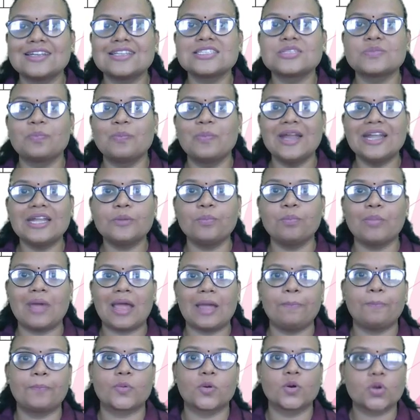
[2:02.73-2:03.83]
is
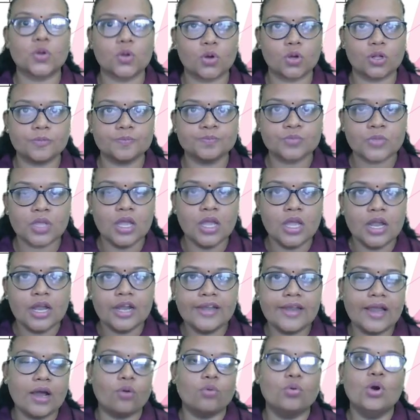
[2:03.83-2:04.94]
bitmap protocol.
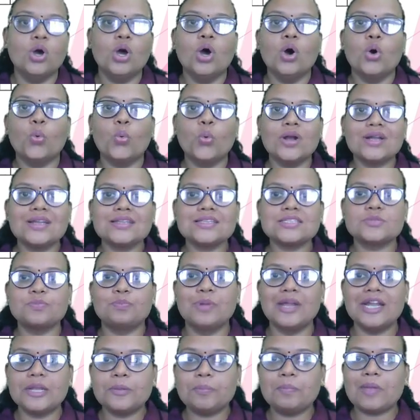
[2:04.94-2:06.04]
Now what is
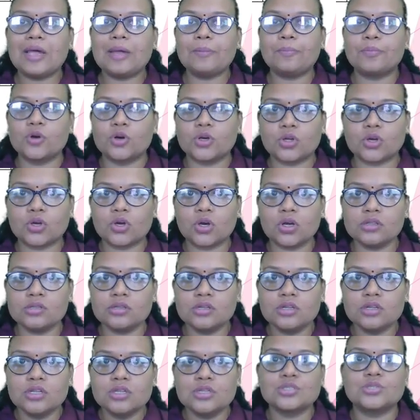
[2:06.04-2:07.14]
bitmap protocol?
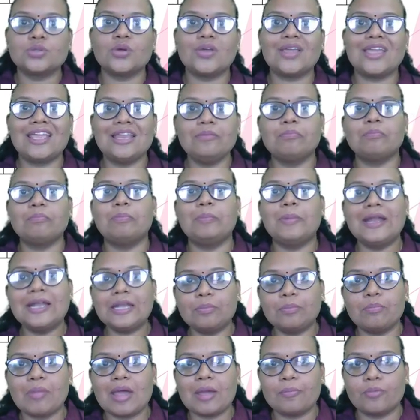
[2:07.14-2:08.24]
So in
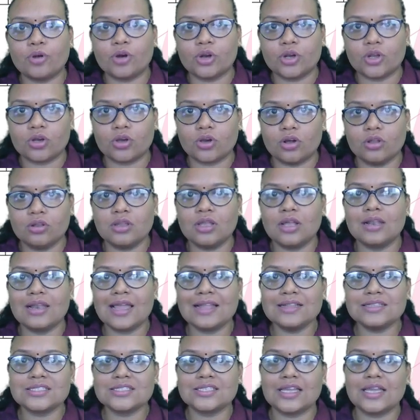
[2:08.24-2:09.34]
bitmap protocol,
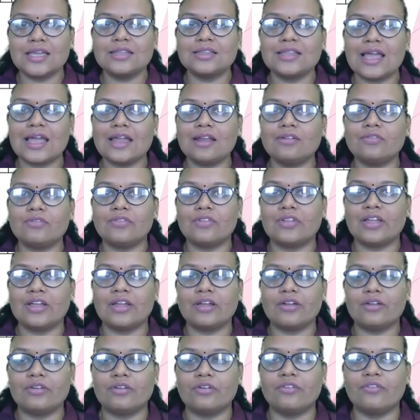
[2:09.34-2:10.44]
let's say that
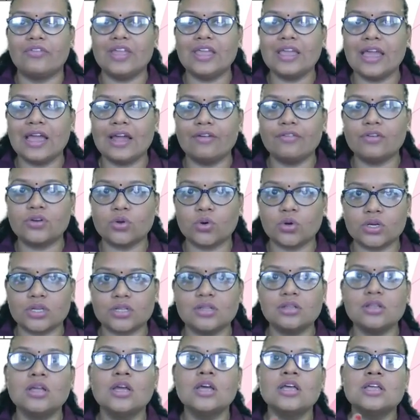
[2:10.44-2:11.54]
we have
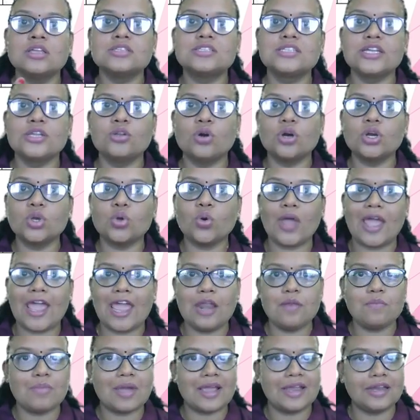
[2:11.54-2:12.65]
total 0 to
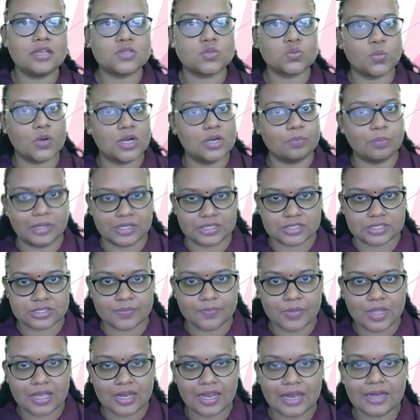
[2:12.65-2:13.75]
n minus 1 bits,
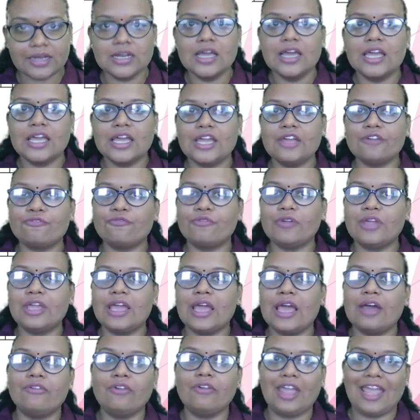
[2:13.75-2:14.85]
right? If we
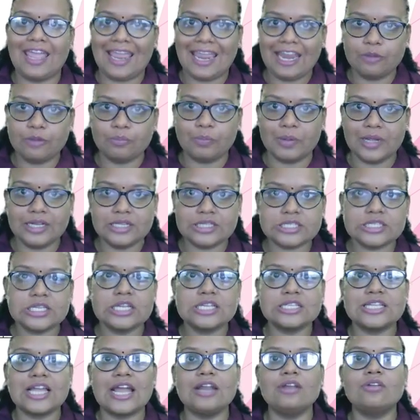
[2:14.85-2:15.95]
have 8 bits,
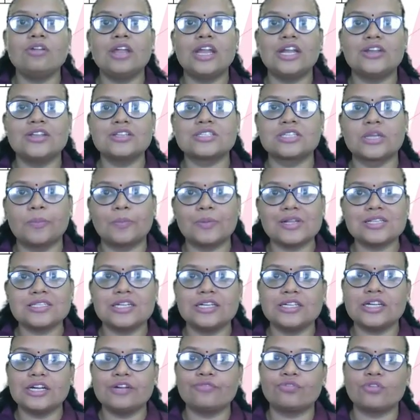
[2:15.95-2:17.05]
then it is
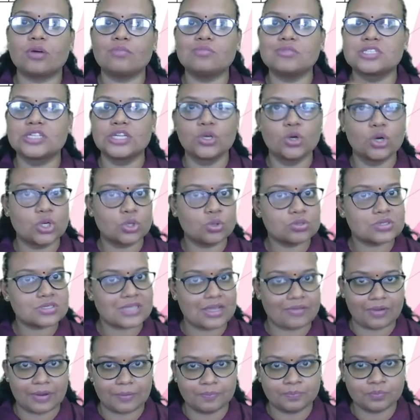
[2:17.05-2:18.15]
represented from 0 to
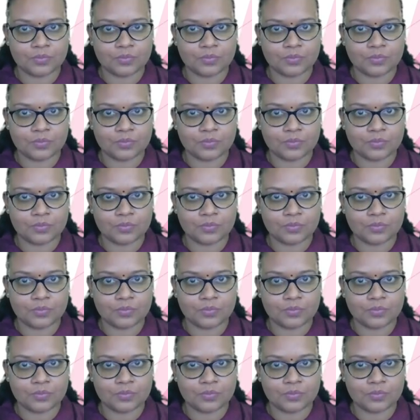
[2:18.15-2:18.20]
7,